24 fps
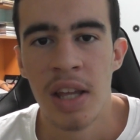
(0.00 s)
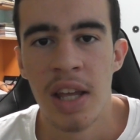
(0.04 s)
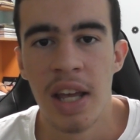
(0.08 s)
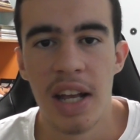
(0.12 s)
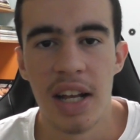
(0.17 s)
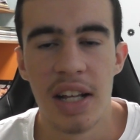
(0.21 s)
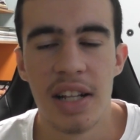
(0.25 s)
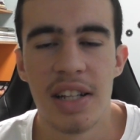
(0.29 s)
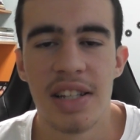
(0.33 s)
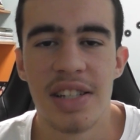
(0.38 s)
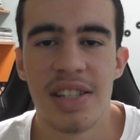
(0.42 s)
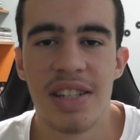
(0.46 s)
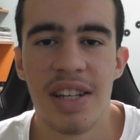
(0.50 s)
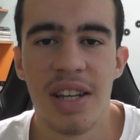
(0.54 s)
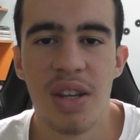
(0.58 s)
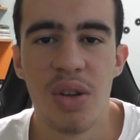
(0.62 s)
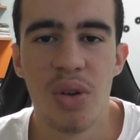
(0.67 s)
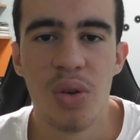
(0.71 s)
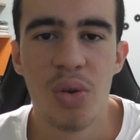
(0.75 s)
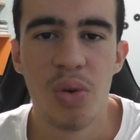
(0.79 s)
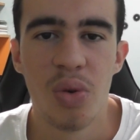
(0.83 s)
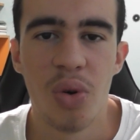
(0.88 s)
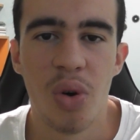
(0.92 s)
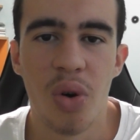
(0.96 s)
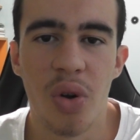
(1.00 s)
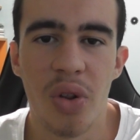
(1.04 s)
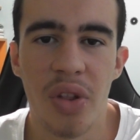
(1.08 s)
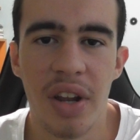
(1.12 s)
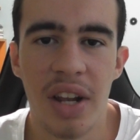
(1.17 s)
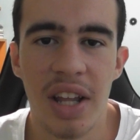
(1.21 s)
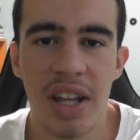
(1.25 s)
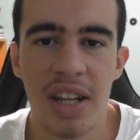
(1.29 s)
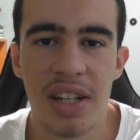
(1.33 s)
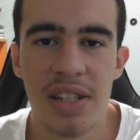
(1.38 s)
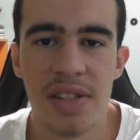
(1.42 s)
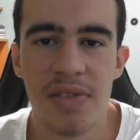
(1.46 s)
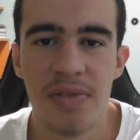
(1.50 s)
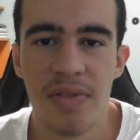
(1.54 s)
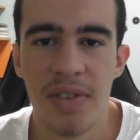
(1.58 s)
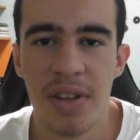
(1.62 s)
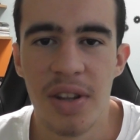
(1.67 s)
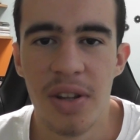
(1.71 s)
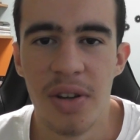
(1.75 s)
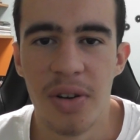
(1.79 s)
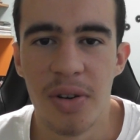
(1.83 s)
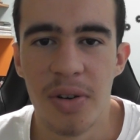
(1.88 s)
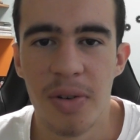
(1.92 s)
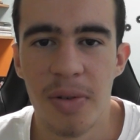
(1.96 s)
And see you on the next
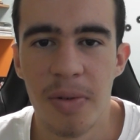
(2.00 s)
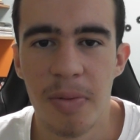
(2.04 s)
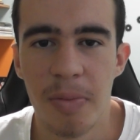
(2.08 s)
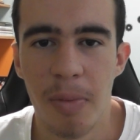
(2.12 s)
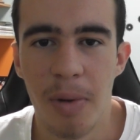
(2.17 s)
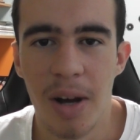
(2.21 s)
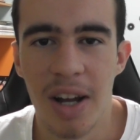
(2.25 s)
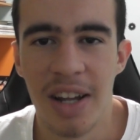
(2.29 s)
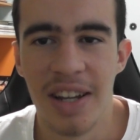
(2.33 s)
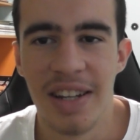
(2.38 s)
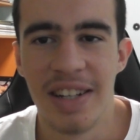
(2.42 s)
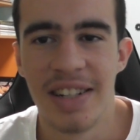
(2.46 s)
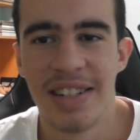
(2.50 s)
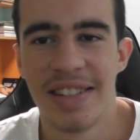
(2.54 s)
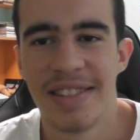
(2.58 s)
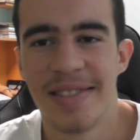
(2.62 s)
video. Bye.